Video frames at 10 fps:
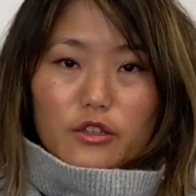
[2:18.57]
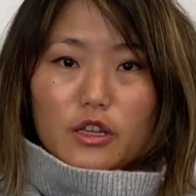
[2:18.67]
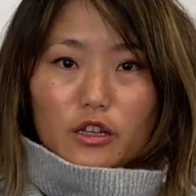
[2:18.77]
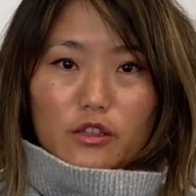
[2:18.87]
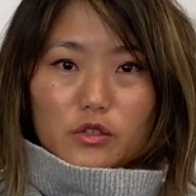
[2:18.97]

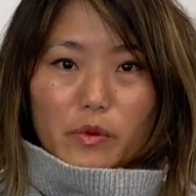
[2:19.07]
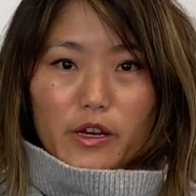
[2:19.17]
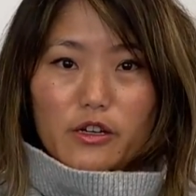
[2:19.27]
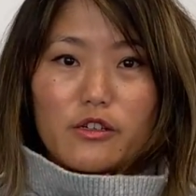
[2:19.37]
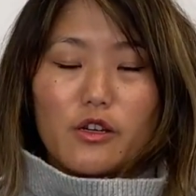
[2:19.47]
tuck the
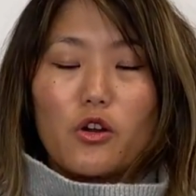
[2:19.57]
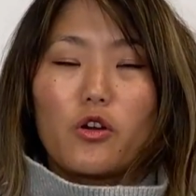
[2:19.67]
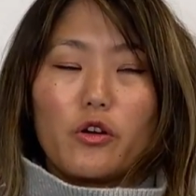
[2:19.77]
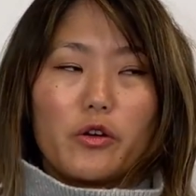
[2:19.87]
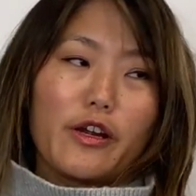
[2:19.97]
sweater,
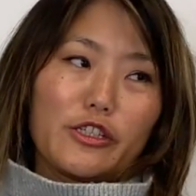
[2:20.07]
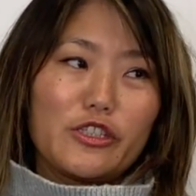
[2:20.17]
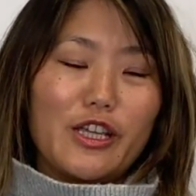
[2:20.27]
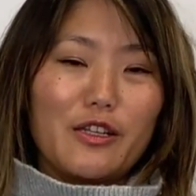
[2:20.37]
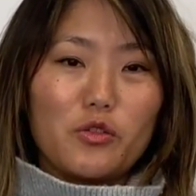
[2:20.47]
or I
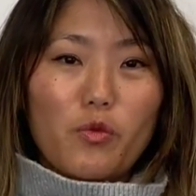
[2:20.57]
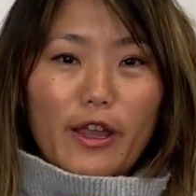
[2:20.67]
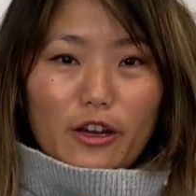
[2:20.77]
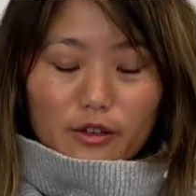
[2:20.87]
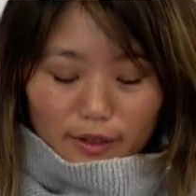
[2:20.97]
should say to
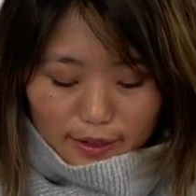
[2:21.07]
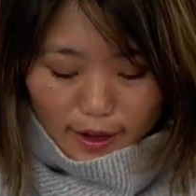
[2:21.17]
wear like